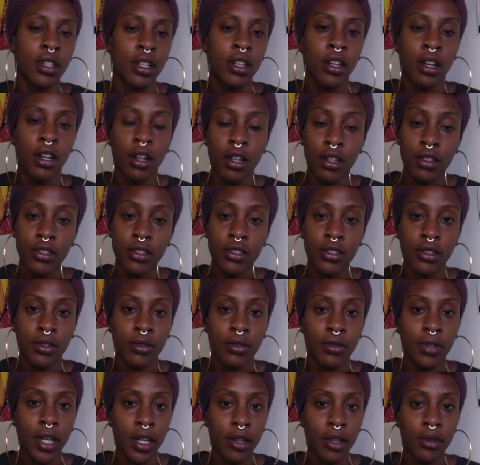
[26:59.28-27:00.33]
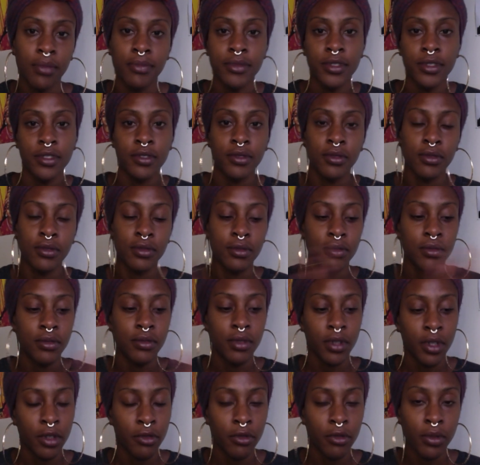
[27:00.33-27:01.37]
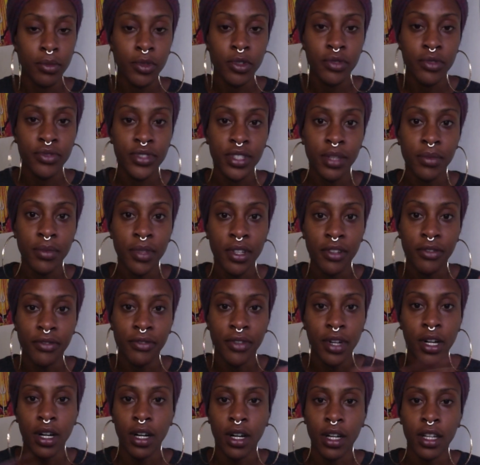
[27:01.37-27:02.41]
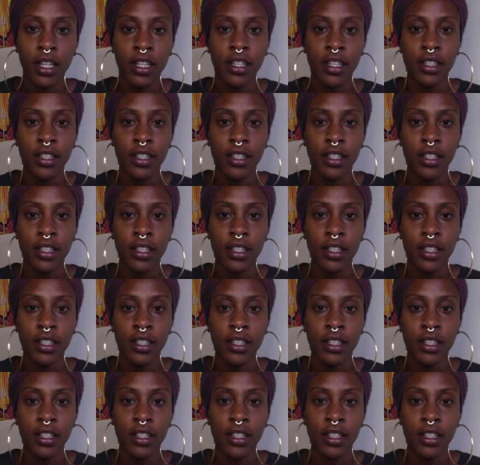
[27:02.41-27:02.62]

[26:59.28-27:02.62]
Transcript: also help to remove some of the fog,